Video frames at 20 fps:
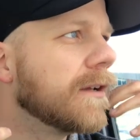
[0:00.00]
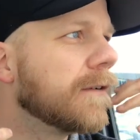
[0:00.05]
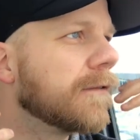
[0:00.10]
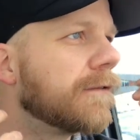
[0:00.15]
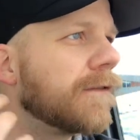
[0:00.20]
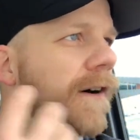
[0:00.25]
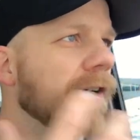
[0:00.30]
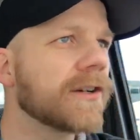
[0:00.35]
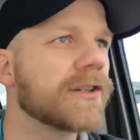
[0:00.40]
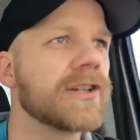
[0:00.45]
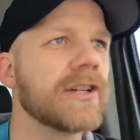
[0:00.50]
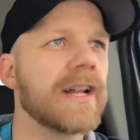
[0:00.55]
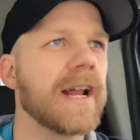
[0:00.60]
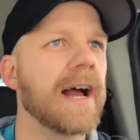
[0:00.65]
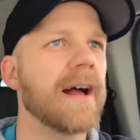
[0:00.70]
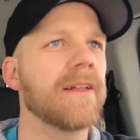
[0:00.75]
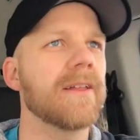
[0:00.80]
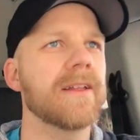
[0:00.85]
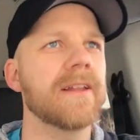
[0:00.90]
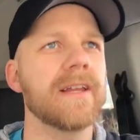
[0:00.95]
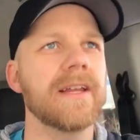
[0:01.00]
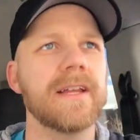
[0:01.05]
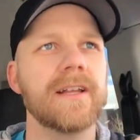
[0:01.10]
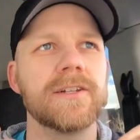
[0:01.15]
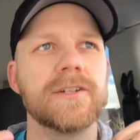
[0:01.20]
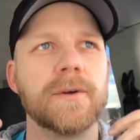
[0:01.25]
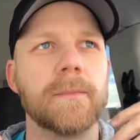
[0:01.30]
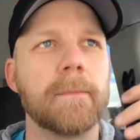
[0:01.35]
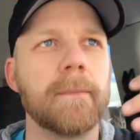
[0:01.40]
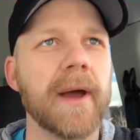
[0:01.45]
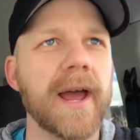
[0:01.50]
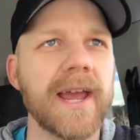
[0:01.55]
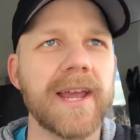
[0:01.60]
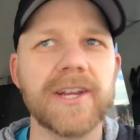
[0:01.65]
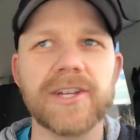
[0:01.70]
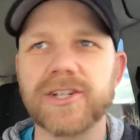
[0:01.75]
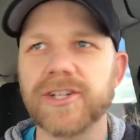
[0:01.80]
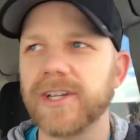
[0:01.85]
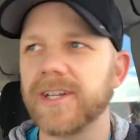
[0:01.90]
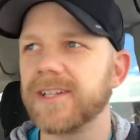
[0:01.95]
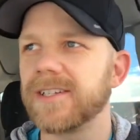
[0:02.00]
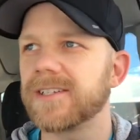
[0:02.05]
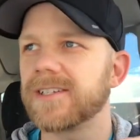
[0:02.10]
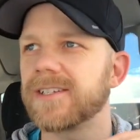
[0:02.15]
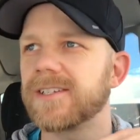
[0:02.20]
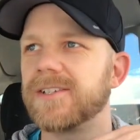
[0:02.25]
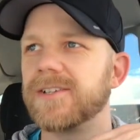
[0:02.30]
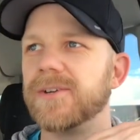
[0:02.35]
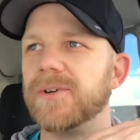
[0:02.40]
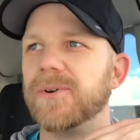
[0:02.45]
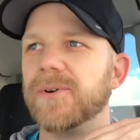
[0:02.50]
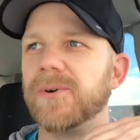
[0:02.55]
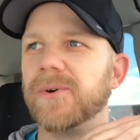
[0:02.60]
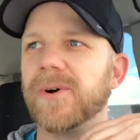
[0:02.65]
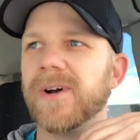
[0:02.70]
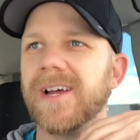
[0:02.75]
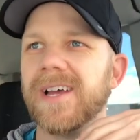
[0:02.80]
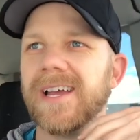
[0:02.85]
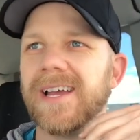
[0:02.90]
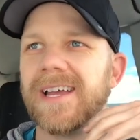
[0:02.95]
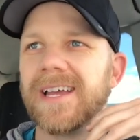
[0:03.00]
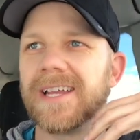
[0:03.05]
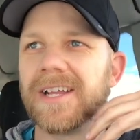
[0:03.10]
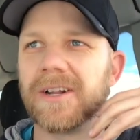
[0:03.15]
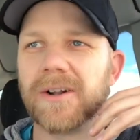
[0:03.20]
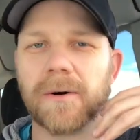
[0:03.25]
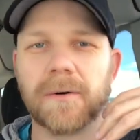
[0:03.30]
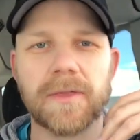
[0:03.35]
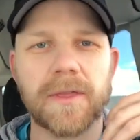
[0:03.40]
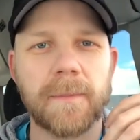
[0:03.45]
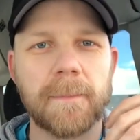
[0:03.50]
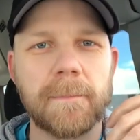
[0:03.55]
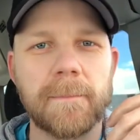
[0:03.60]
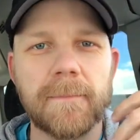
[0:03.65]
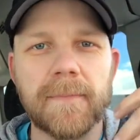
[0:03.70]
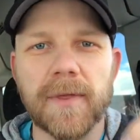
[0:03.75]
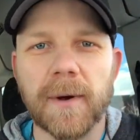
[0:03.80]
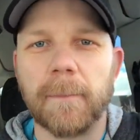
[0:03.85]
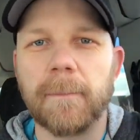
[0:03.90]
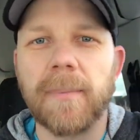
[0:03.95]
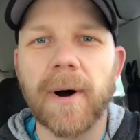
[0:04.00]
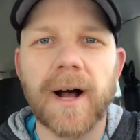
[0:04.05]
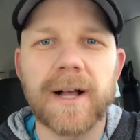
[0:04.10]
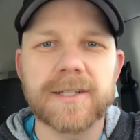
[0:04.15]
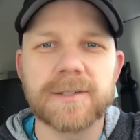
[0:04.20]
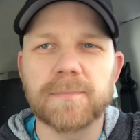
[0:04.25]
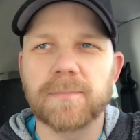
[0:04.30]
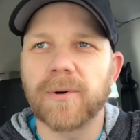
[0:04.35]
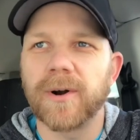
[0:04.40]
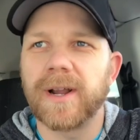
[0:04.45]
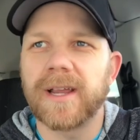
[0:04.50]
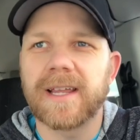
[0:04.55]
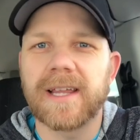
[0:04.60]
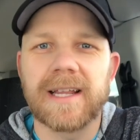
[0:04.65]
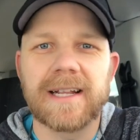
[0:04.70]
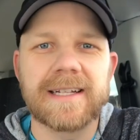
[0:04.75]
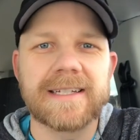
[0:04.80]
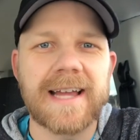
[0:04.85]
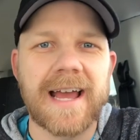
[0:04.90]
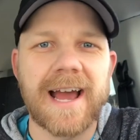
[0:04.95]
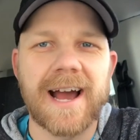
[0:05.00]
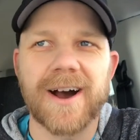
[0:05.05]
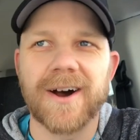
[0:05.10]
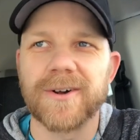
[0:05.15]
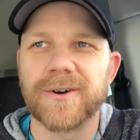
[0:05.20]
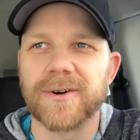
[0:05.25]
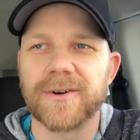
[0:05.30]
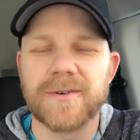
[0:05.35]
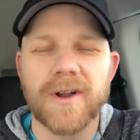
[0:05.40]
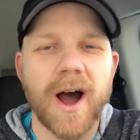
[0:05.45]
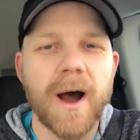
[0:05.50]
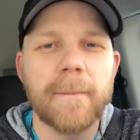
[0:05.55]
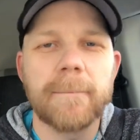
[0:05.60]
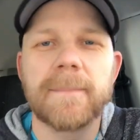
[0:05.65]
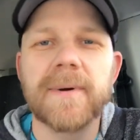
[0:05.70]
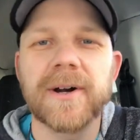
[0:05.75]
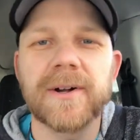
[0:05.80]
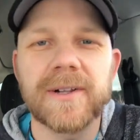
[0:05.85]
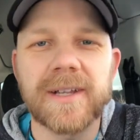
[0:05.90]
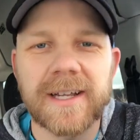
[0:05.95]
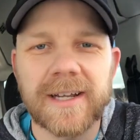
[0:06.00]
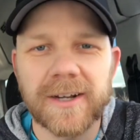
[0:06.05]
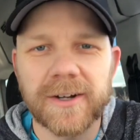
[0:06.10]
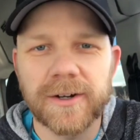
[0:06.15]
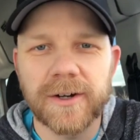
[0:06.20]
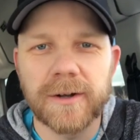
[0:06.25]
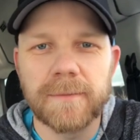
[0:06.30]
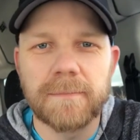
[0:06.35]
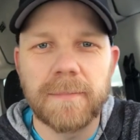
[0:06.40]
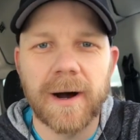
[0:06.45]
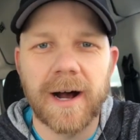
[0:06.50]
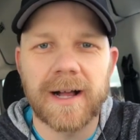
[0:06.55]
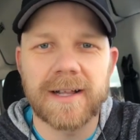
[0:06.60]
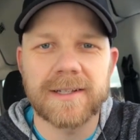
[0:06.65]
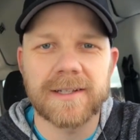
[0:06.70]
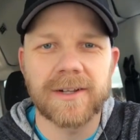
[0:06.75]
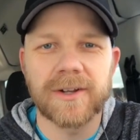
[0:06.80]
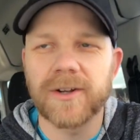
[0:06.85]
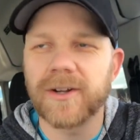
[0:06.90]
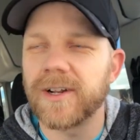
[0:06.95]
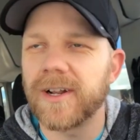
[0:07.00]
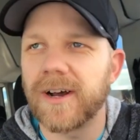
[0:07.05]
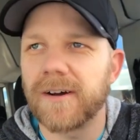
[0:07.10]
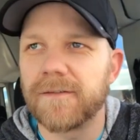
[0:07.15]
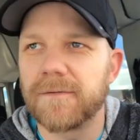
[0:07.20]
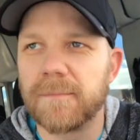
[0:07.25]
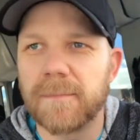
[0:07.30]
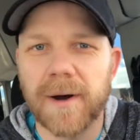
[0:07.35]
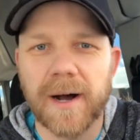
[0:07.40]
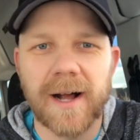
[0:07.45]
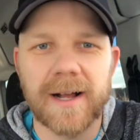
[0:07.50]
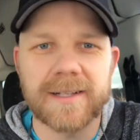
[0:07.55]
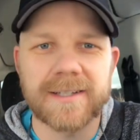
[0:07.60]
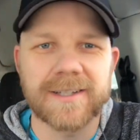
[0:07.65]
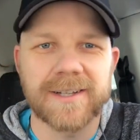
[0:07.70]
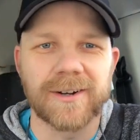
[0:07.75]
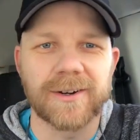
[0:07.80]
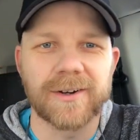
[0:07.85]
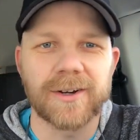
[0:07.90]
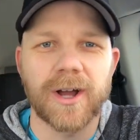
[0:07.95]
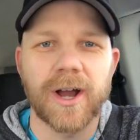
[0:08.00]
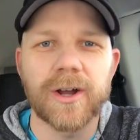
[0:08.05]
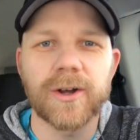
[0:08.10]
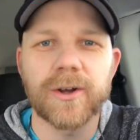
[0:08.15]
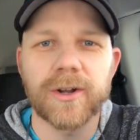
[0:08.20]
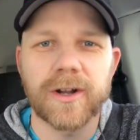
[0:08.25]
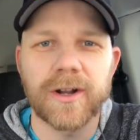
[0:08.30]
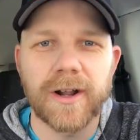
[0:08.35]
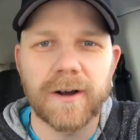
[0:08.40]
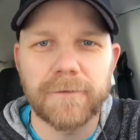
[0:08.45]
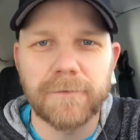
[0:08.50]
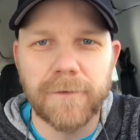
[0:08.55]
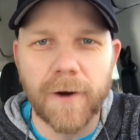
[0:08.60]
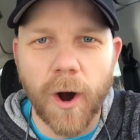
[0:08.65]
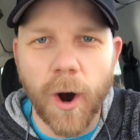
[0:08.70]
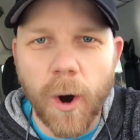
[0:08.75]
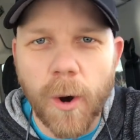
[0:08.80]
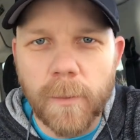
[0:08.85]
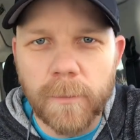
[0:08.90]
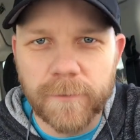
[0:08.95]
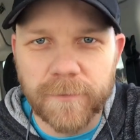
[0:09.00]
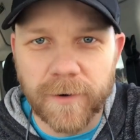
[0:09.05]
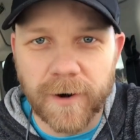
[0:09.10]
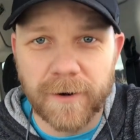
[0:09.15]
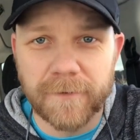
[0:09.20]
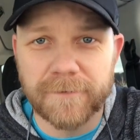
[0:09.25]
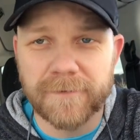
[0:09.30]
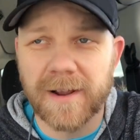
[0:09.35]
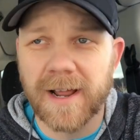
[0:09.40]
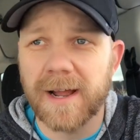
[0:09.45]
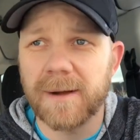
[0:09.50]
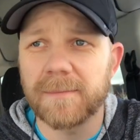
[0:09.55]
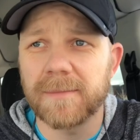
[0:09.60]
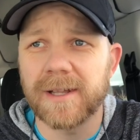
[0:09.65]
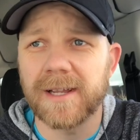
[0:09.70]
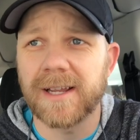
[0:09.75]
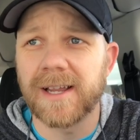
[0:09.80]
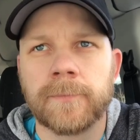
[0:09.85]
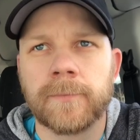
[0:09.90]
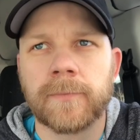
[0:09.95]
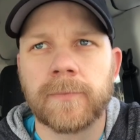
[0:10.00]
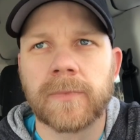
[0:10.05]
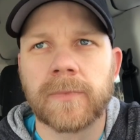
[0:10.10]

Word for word: functionality to patience to you know the the bus breaking down or not building a good bus good enough bus or a good enough home for our family